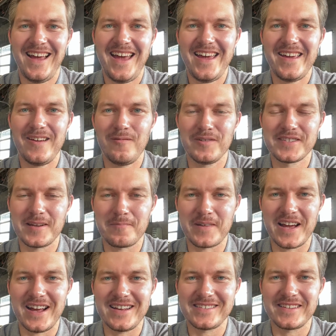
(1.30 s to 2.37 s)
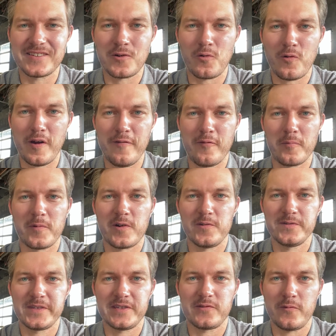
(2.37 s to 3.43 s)
Hey, what's up guys? It's Corey from
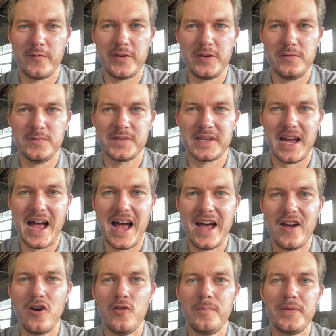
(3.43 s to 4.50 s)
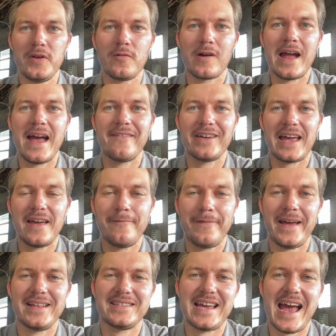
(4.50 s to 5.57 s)
Cruises Reviews. I hope you are having a
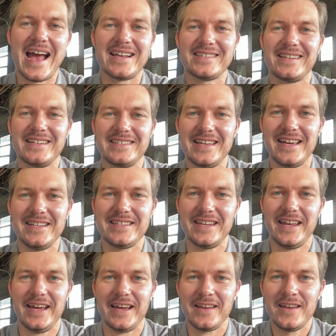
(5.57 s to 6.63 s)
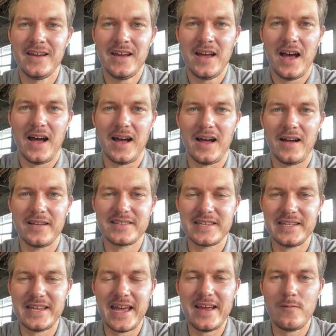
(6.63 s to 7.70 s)
fantastic day today.
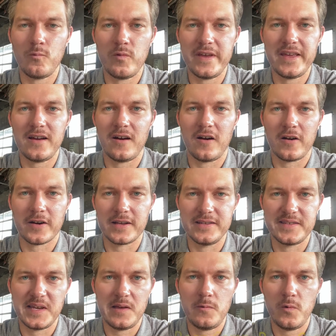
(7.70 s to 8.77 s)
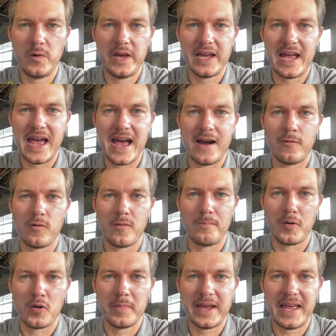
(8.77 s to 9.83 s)
Today we are continuing our
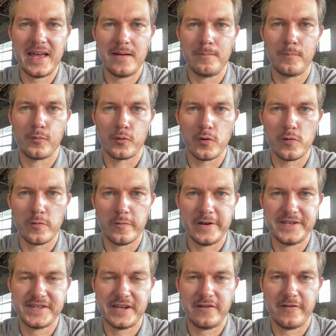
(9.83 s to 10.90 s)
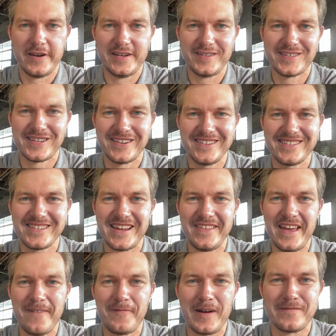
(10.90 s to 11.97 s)
Birmingham Brewery series, say
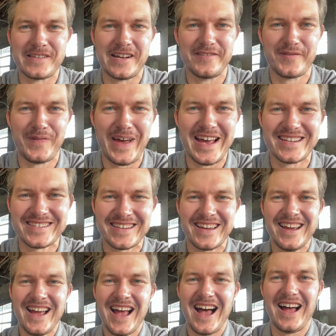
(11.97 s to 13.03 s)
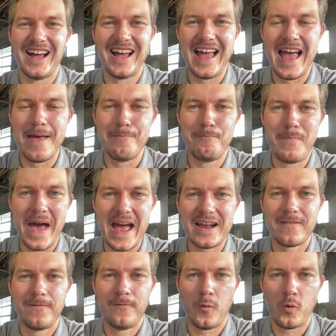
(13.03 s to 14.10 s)
that 5 times fast, at Back
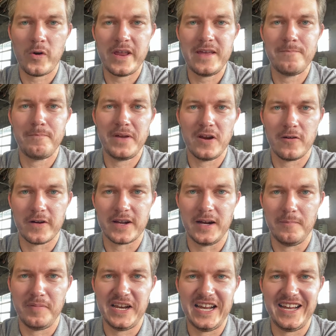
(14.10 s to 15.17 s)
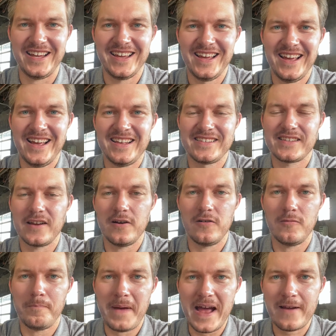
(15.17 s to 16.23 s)
40 Beer Company.
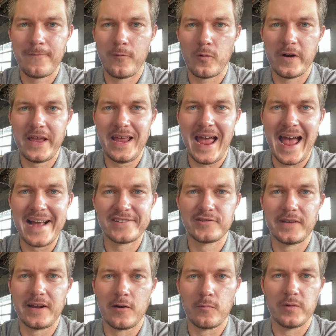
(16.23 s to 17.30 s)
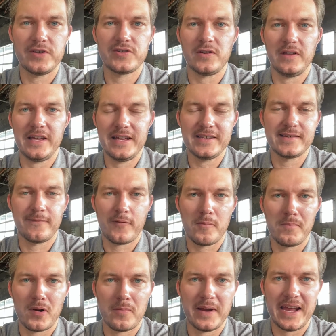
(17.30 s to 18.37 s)
So Back 40 actually originally isn't from
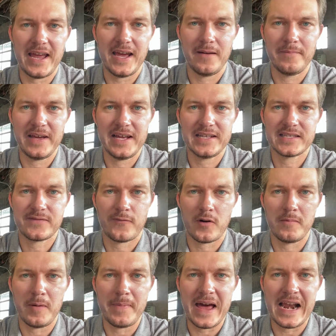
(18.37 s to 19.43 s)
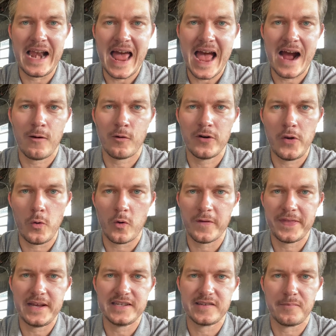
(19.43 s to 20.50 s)
Birmingham. It's from about an hour
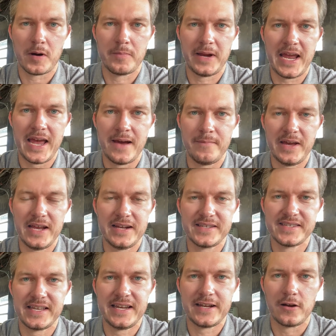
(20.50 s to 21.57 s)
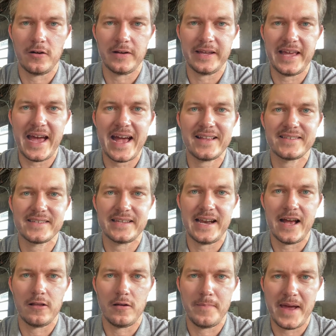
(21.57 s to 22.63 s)
northeast of Birmingham in a city called Gadsden,
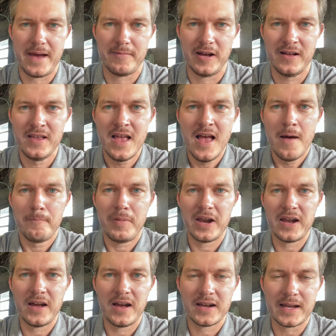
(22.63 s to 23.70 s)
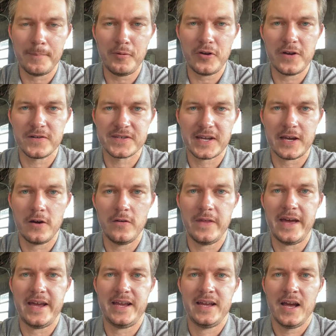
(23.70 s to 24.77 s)
Alabama. But a couple years ago
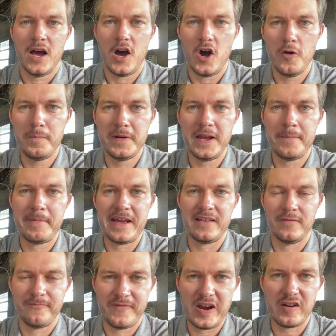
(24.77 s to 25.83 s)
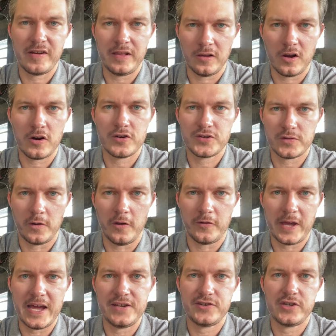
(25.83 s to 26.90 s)
they opened up a very large
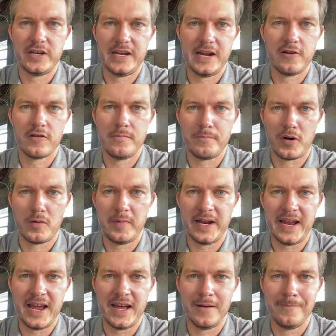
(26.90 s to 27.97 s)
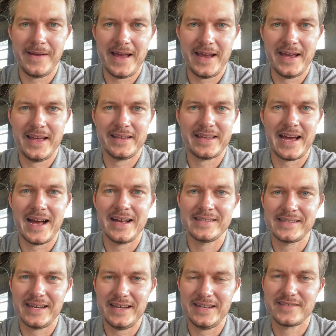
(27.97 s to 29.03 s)
location here in Birmingham, and
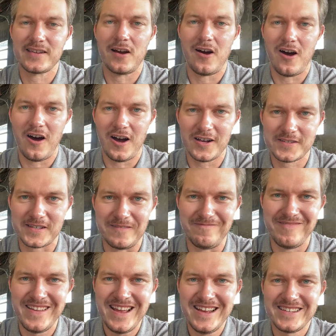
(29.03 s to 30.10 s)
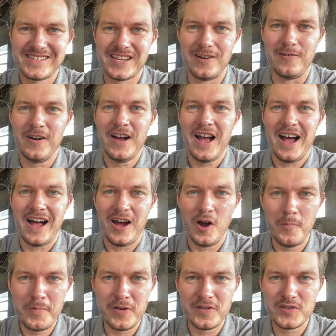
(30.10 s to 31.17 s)
guys, it's awesome. So
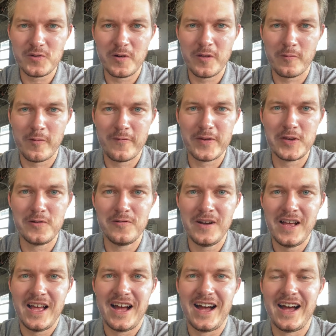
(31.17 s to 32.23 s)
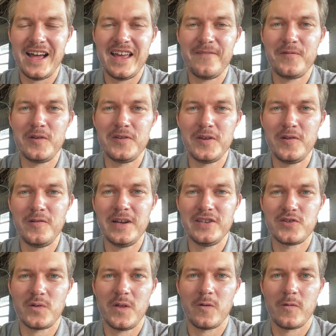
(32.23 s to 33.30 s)
hope you enjoy the review. If you do
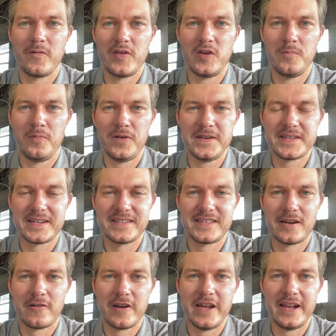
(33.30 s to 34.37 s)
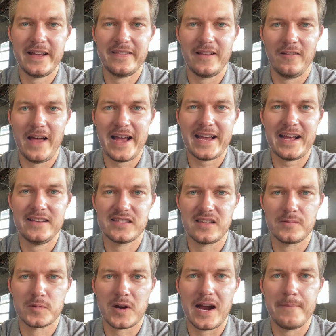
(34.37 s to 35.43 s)
enjoy the review, please consider hitting the like and
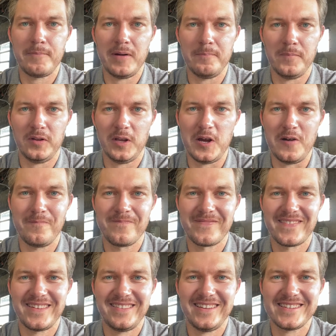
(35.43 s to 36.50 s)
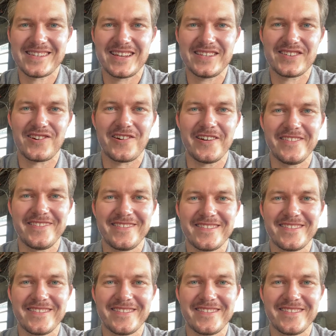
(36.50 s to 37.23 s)
subscribe button below. Let's get started.